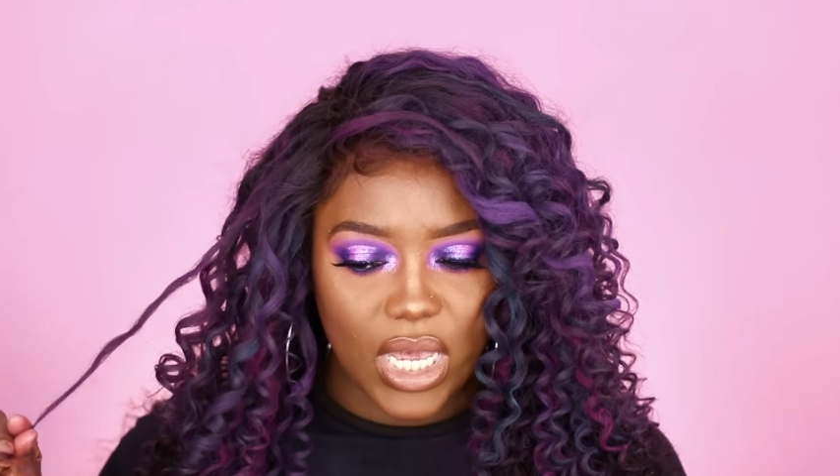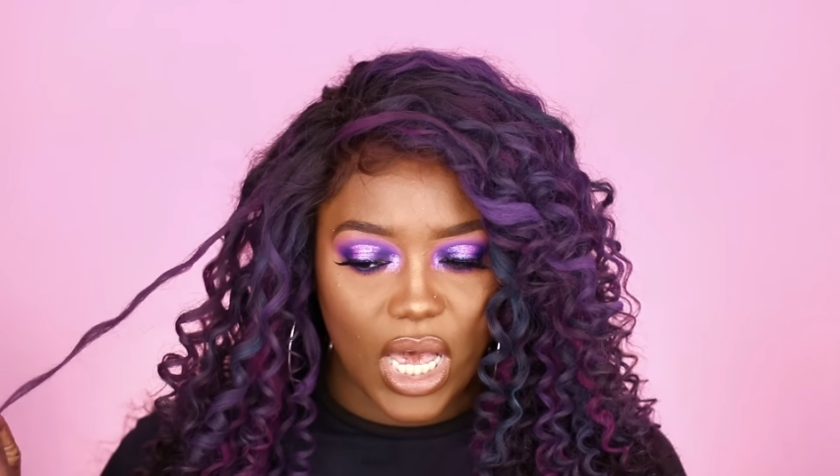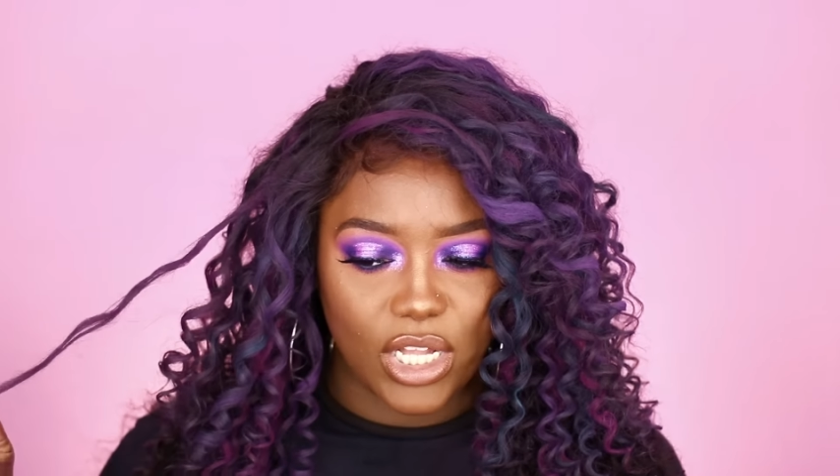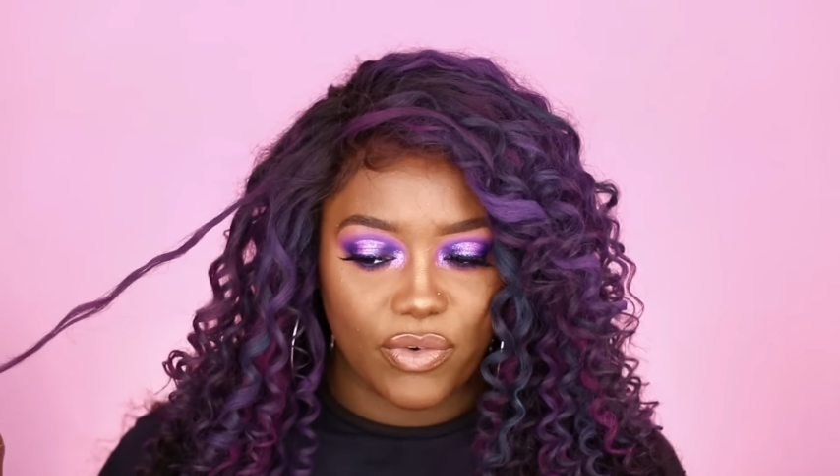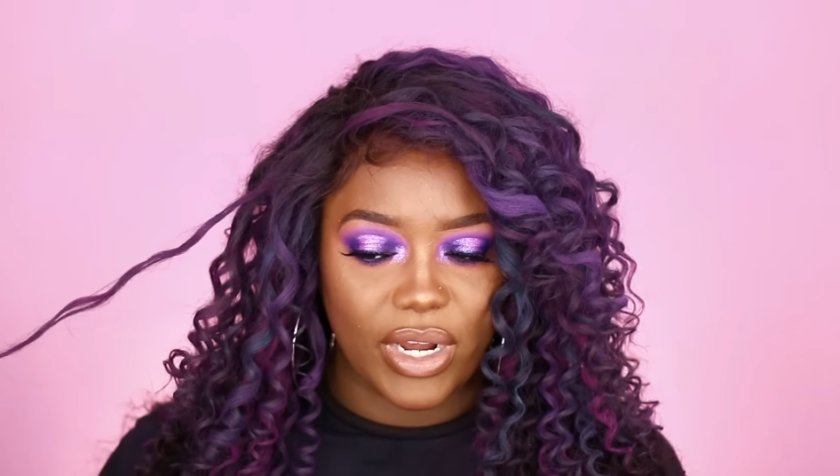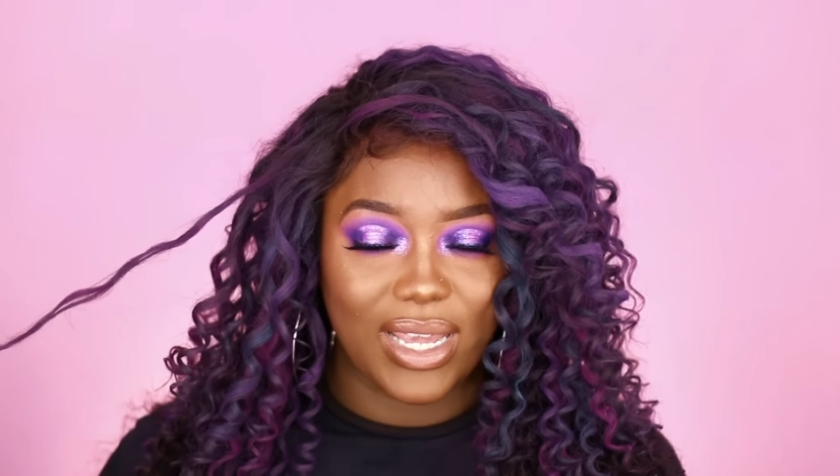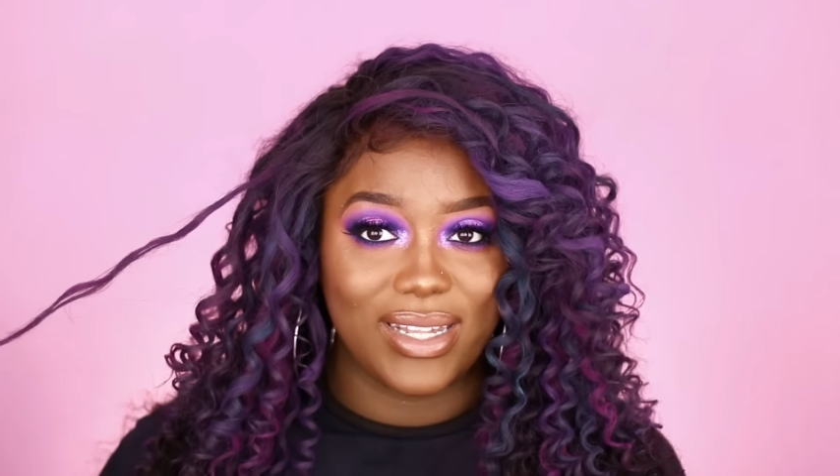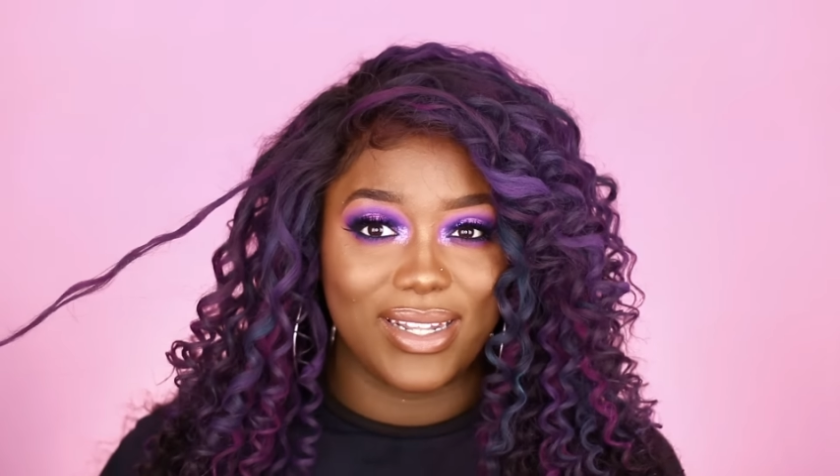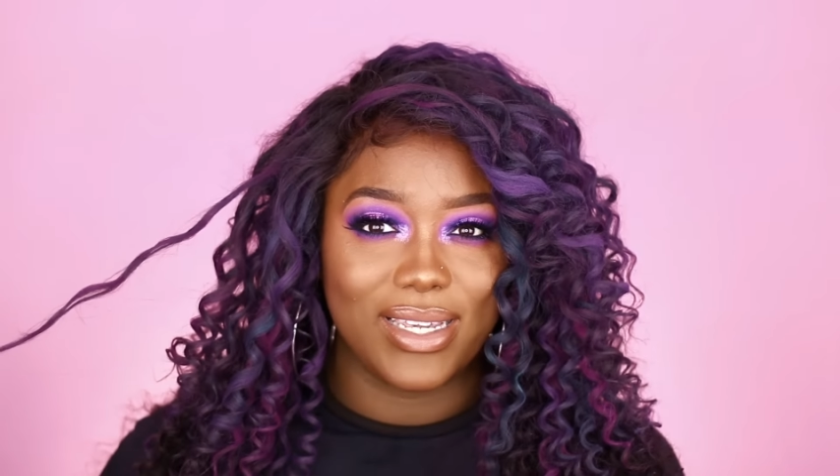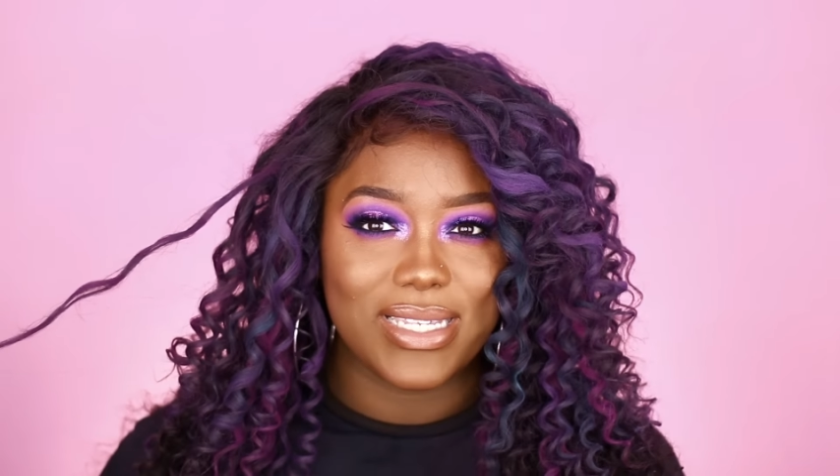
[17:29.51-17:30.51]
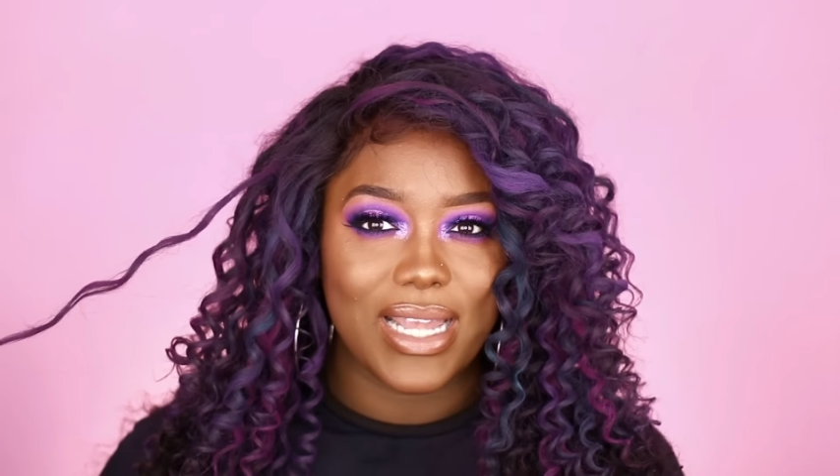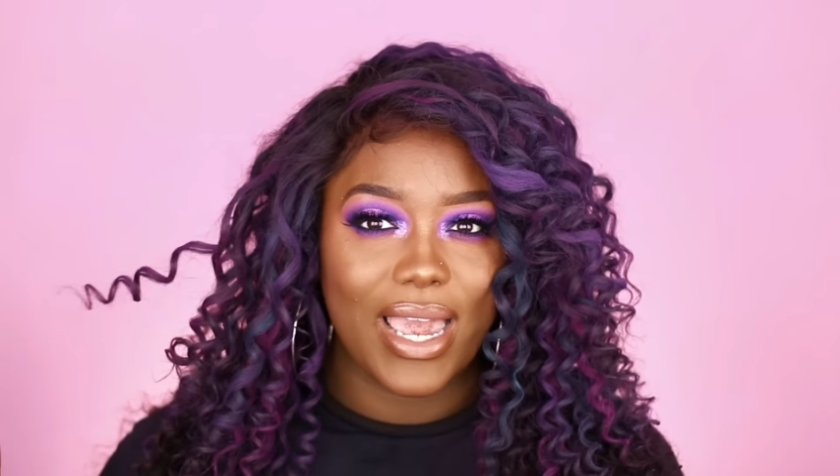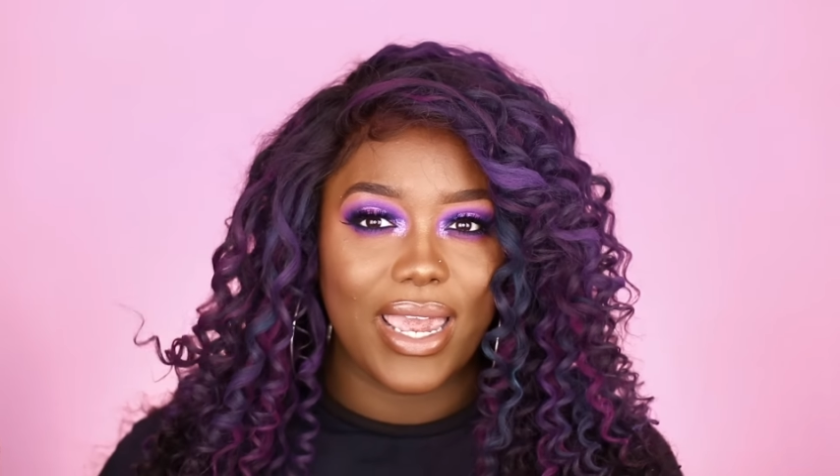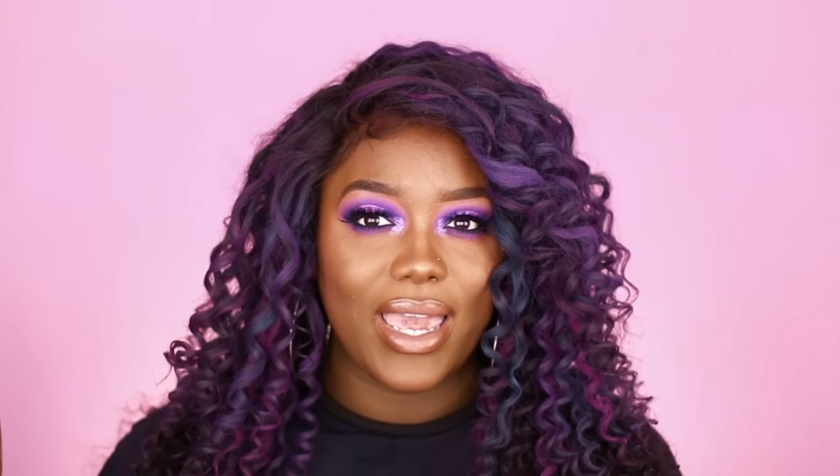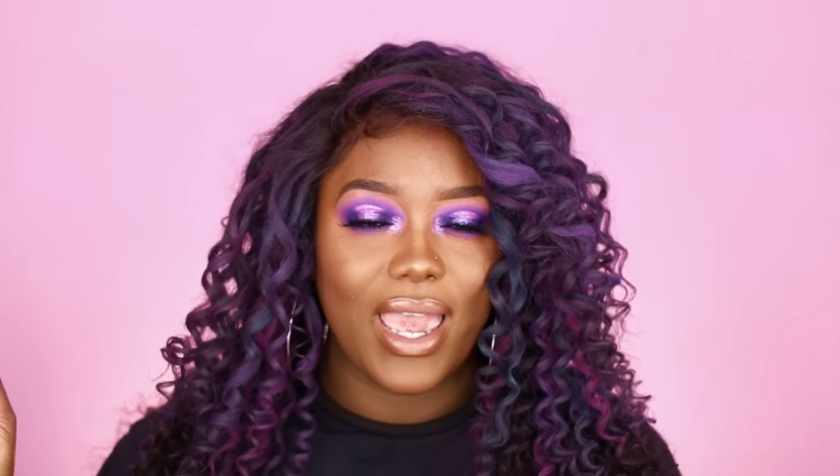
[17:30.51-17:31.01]
coloring looks
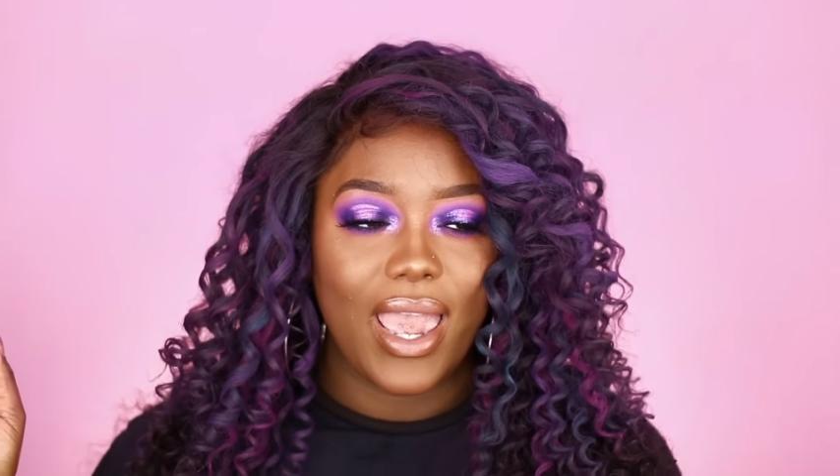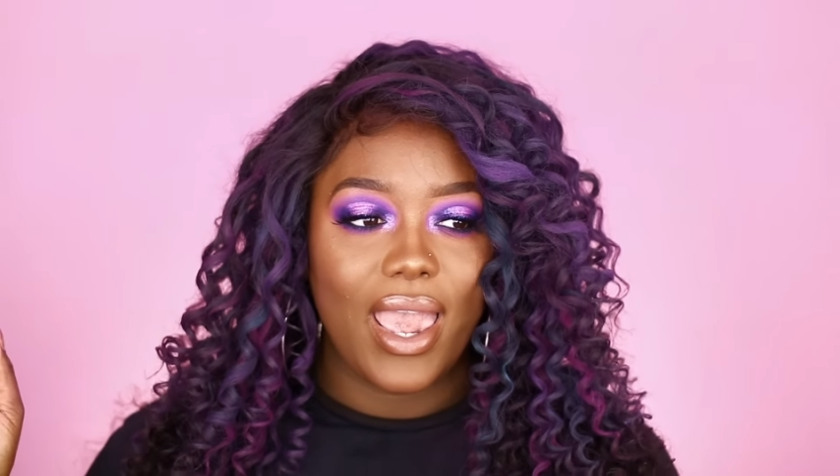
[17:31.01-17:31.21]
like,